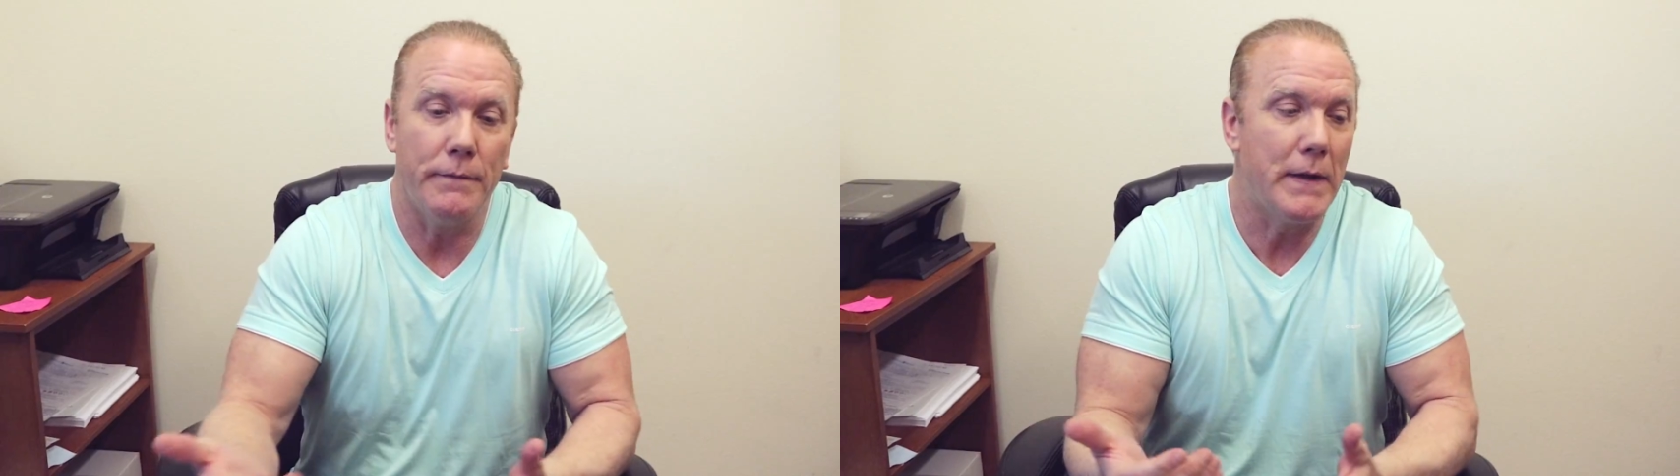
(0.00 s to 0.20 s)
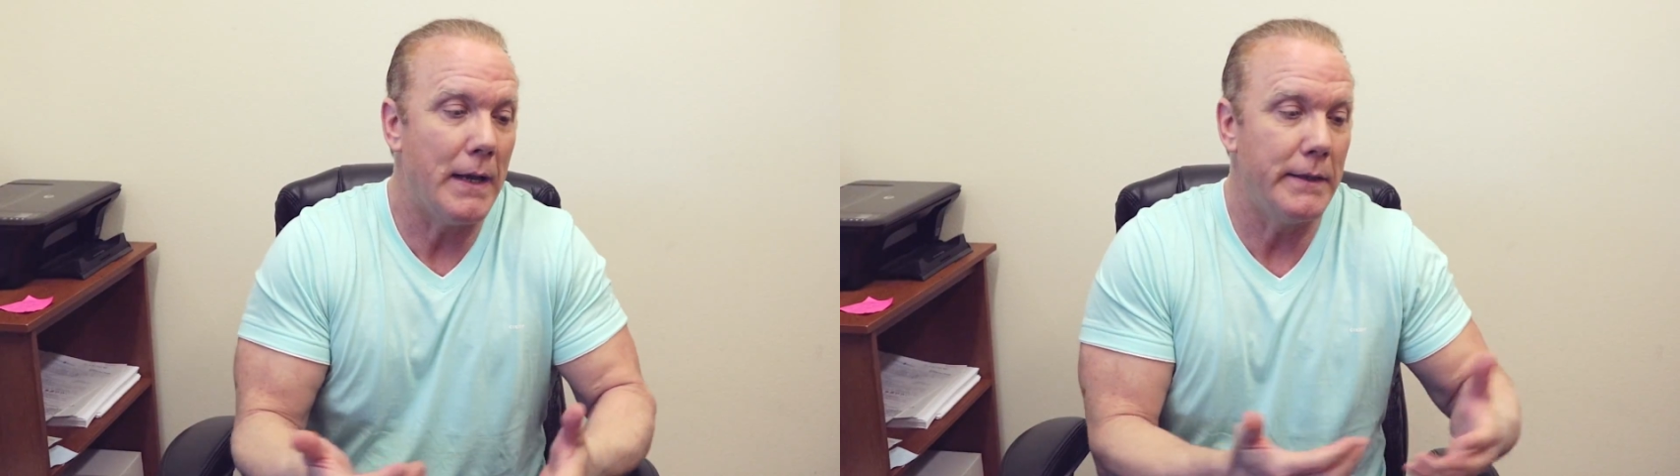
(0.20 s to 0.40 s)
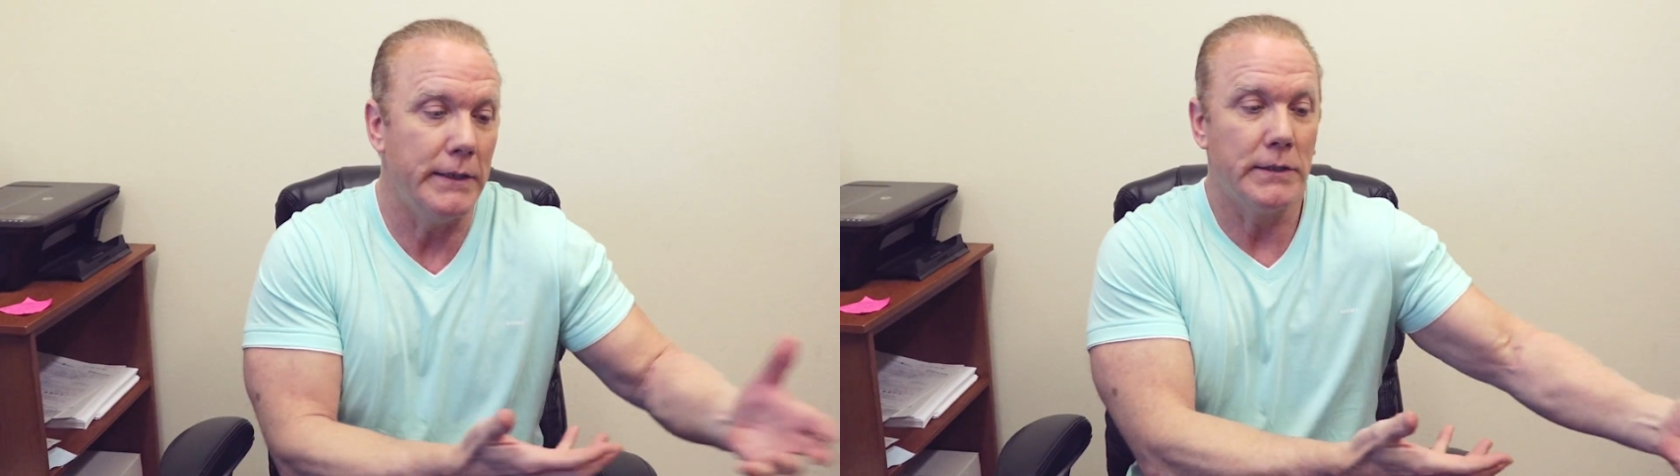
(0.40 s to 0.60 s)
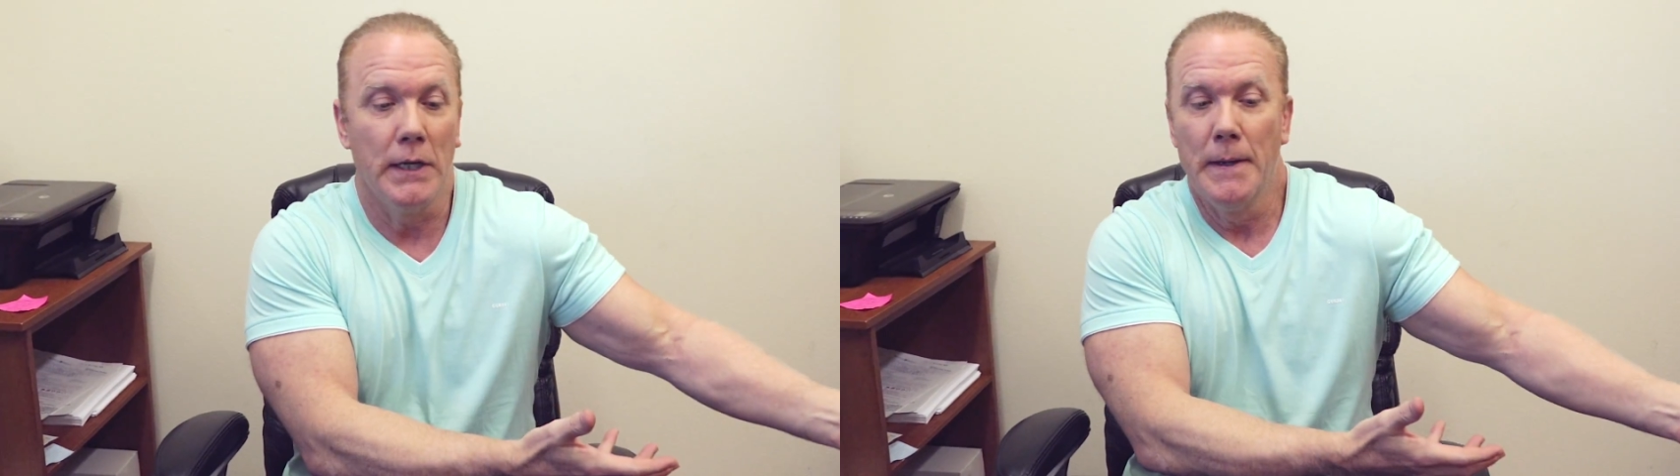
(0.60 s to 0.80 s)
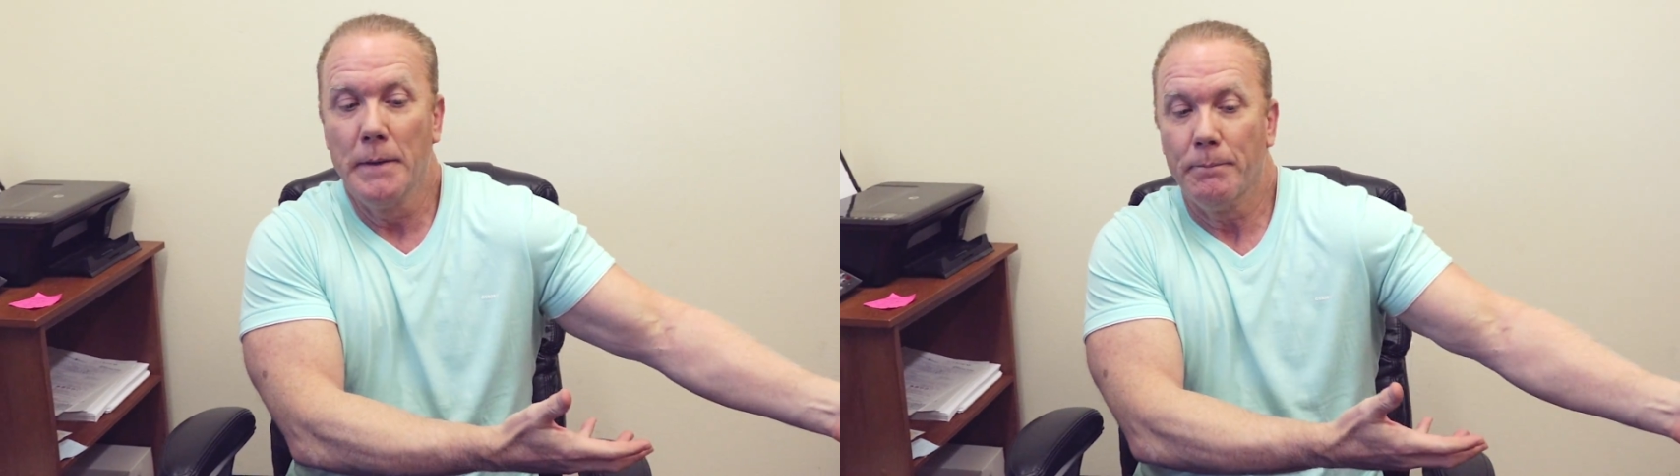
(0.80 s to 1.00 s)
They've got
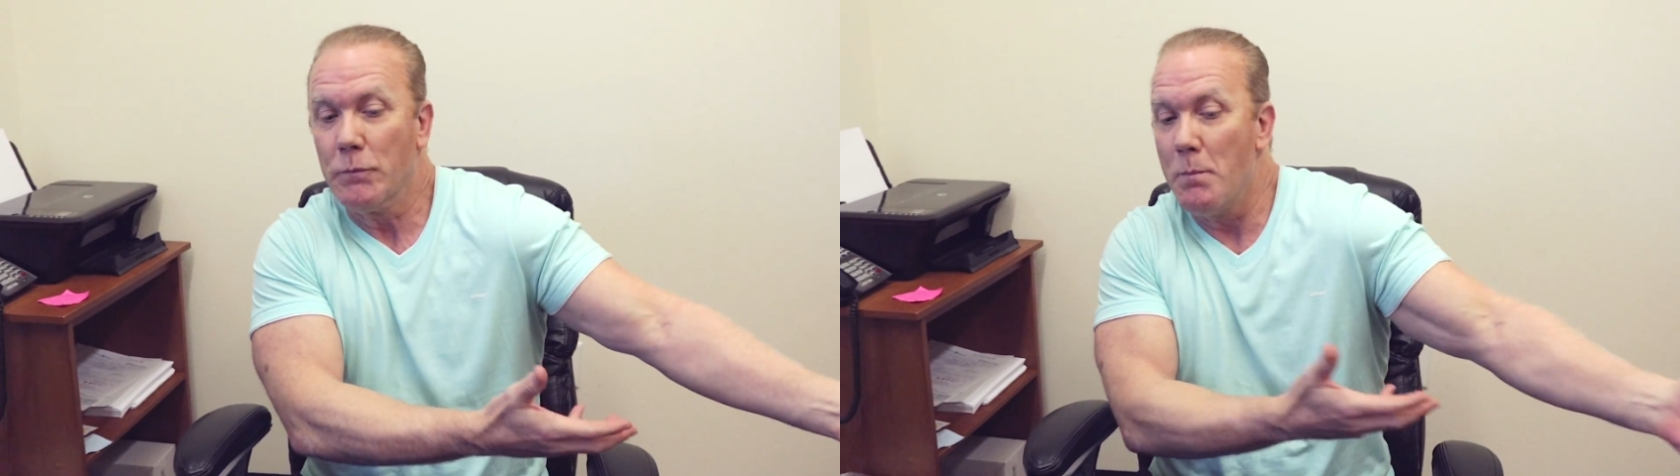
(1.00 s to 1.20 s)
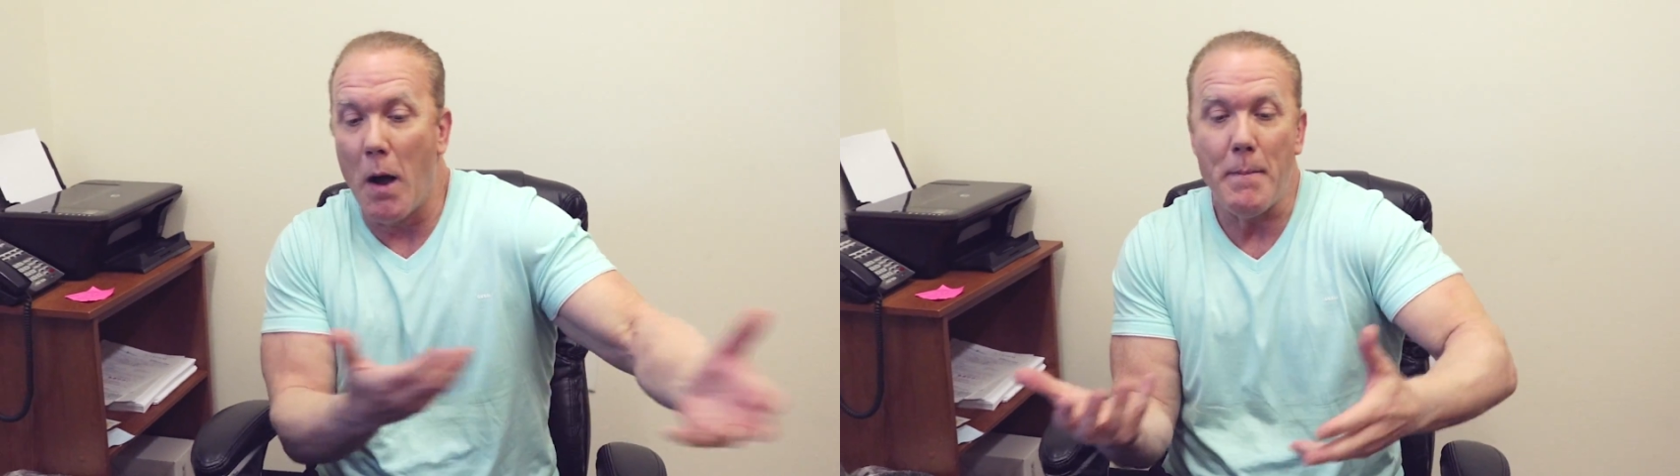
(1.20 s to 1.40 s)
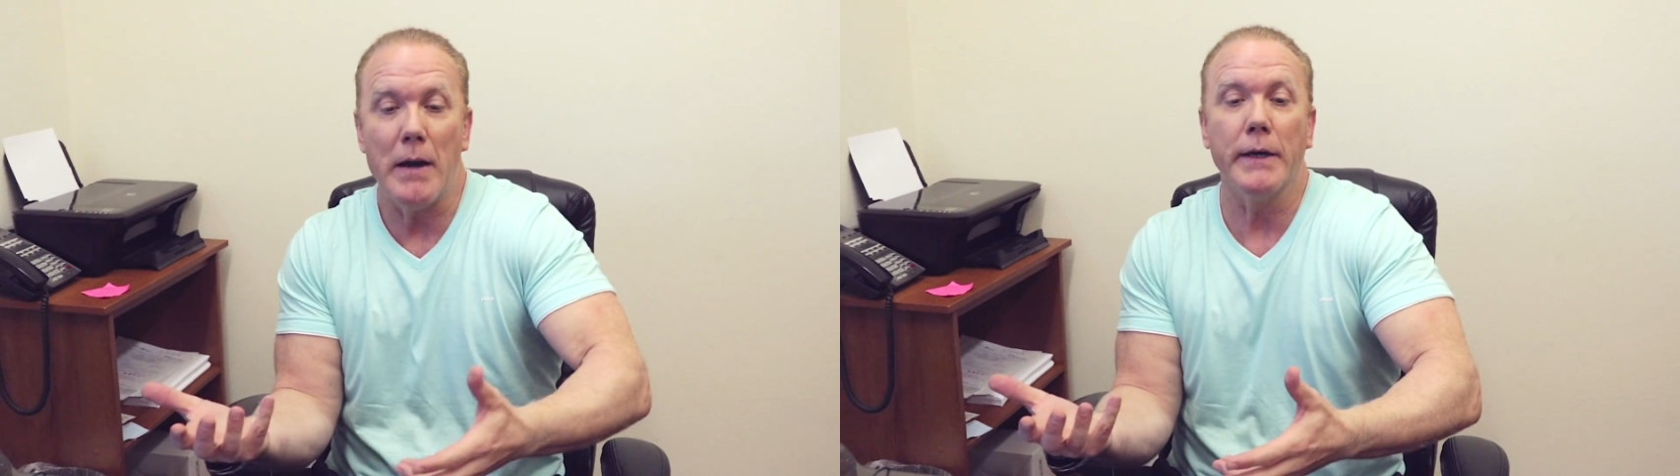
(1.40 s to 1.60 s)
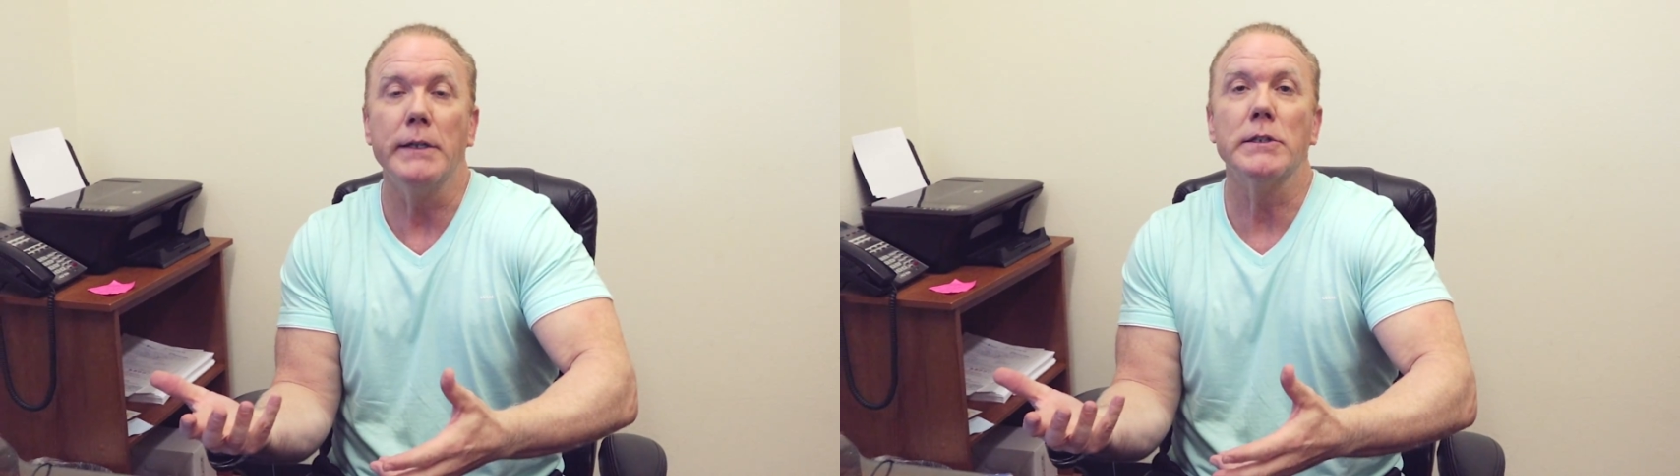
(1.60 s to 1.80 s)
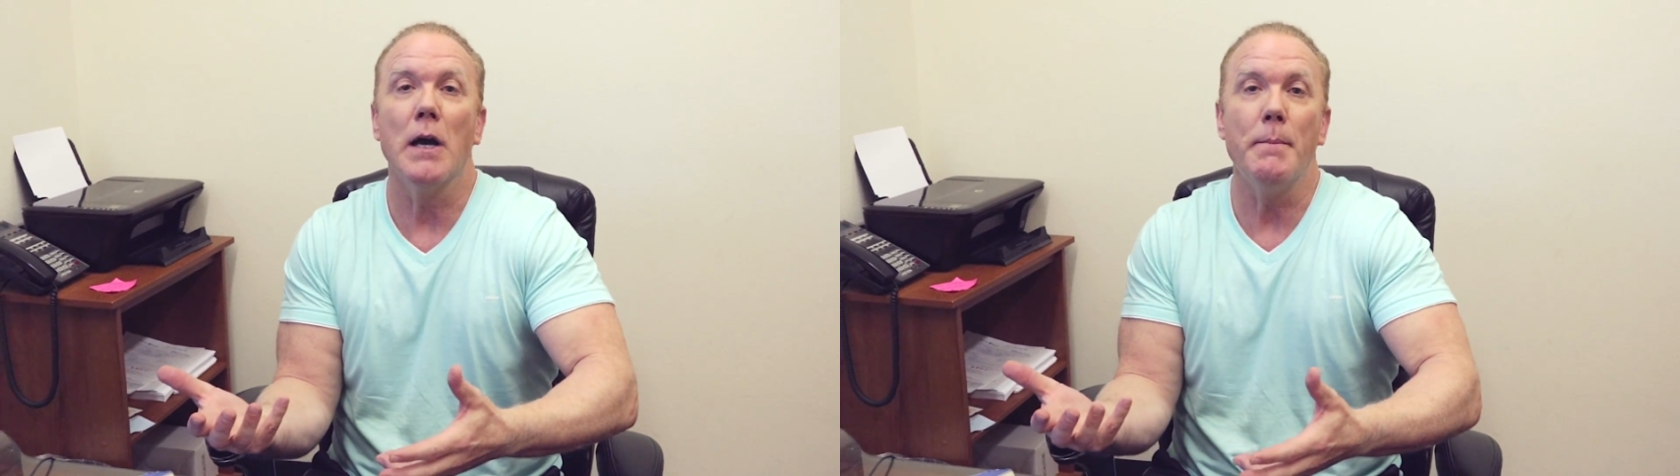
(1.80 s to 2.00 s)
these
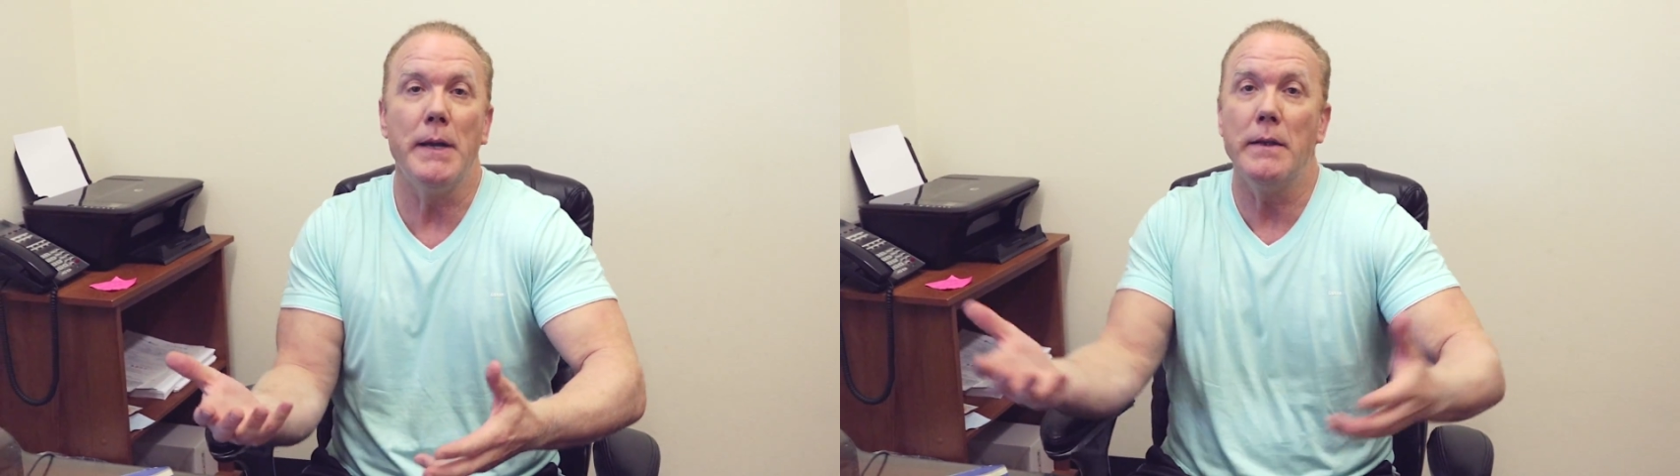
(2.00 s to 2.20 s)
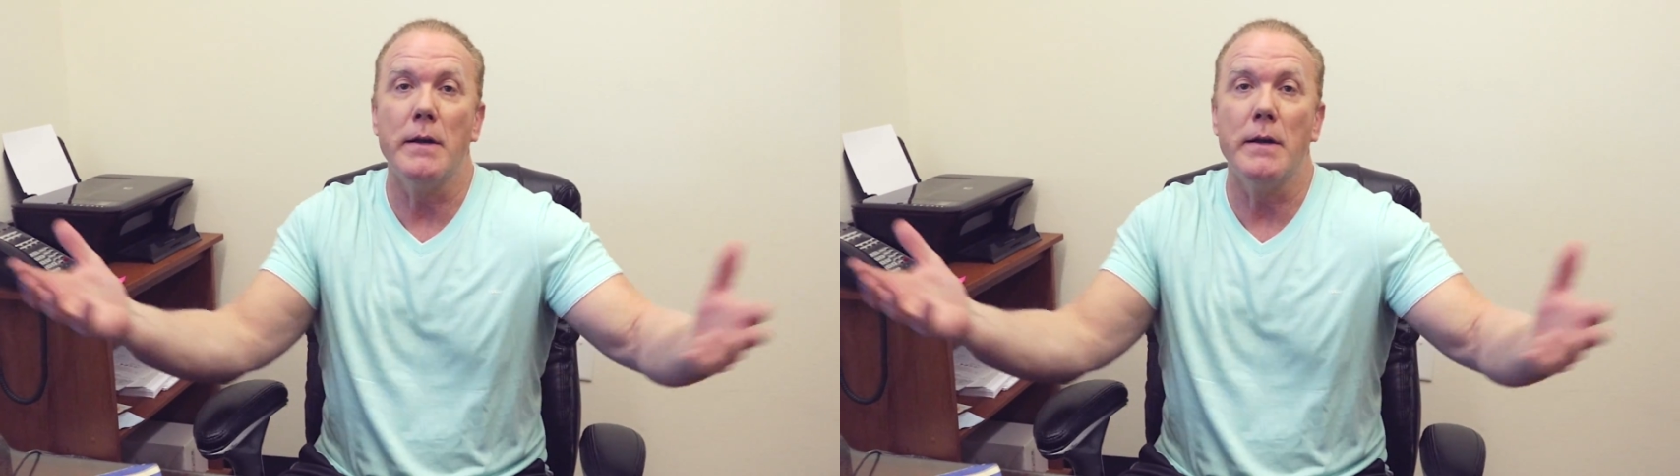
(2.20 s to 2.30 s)
Americans coming in,